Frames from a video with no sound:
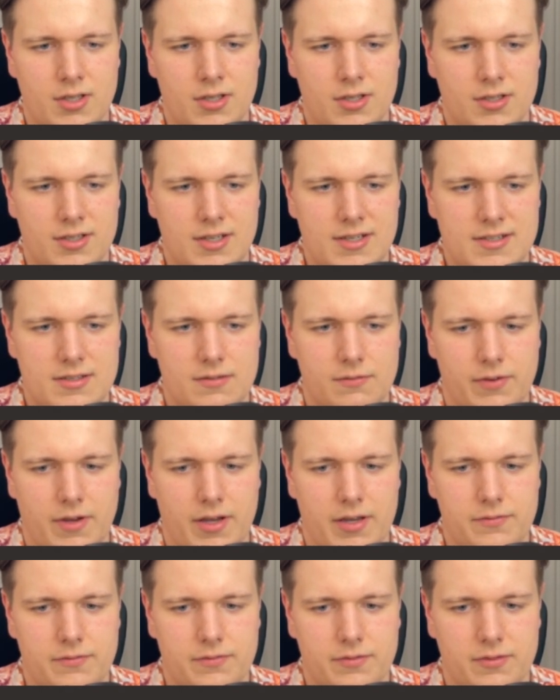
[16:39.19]
king
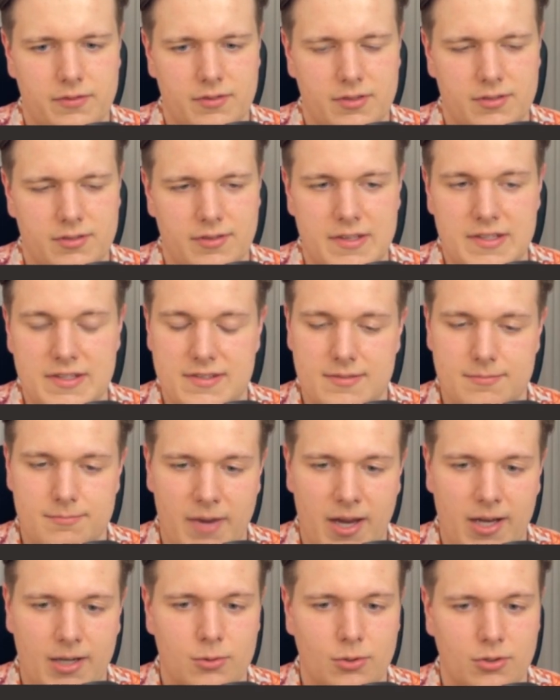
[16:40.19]
c5, this
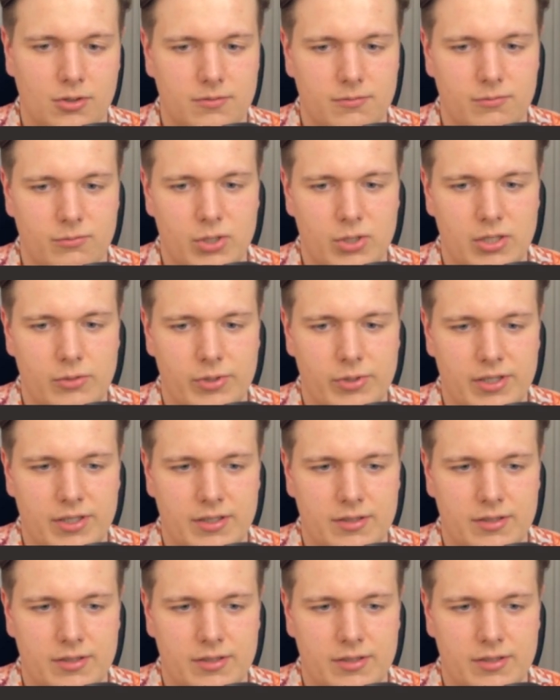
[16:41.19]
might look really